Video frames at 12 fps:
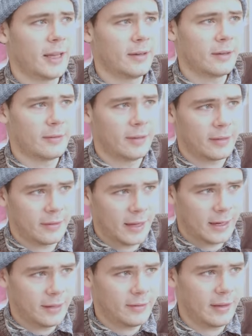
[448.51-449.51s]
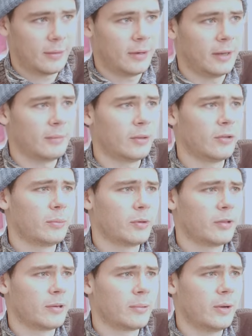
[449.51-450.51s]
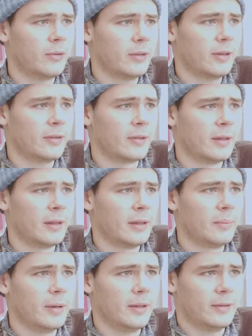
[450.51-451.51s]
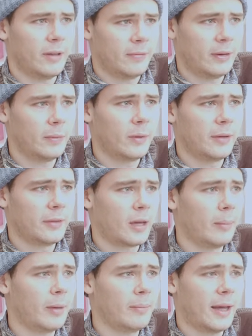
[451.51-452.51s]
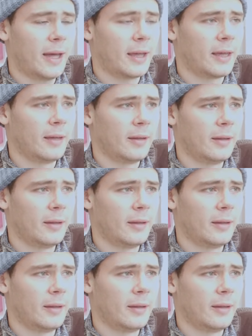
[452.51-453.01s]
It doesn't exactly sound like multiple sclerosis, but it's definitely worth coming back